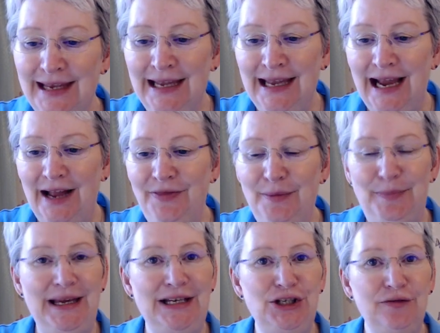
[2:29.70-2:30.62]
And the
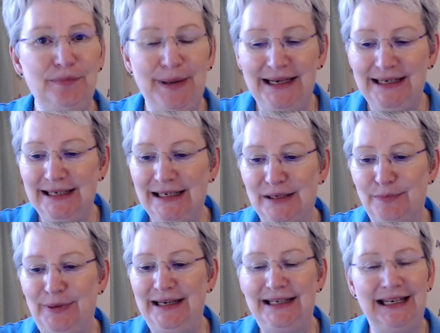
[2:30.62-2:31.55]
Page of Pentacles
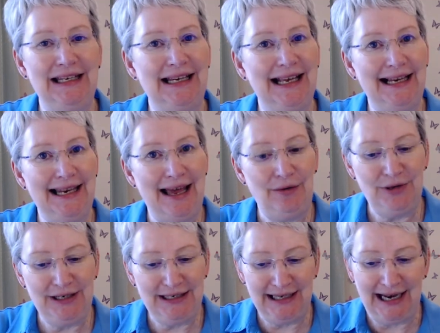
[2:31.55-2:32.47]
brings in
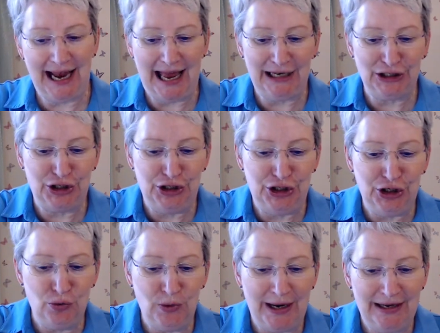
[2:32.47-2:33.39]
clarity and
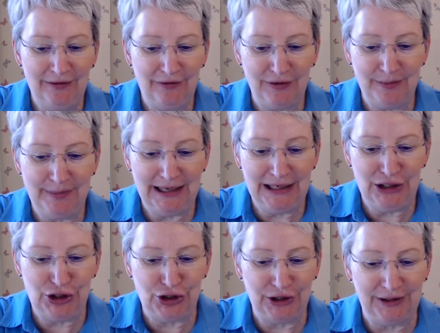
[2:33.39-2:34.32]
new
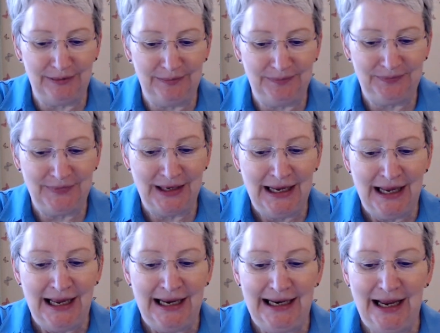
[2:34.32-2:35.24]
information.
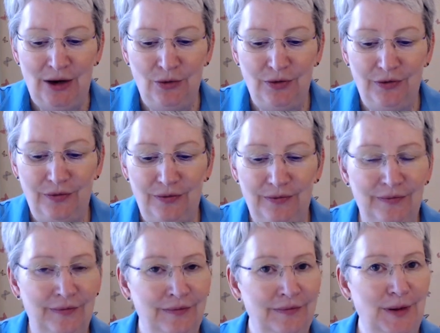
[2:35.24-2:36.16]
Now
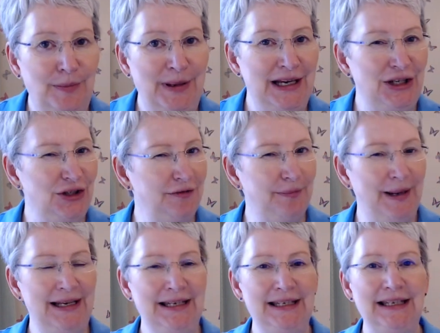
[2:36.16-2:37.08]
the Page of
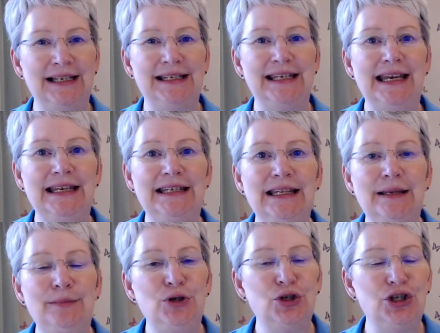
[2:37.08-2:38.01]
Pentacles isn't the
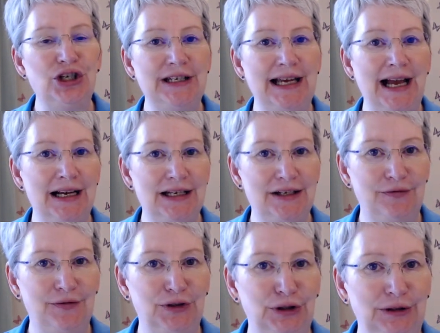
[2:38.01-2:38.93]
most
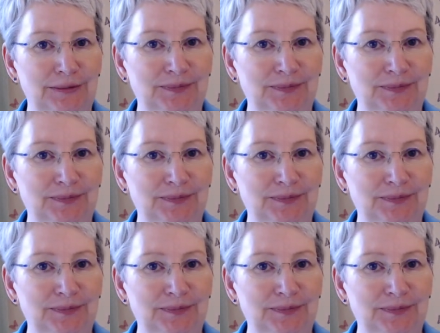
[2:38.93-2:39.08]
tactful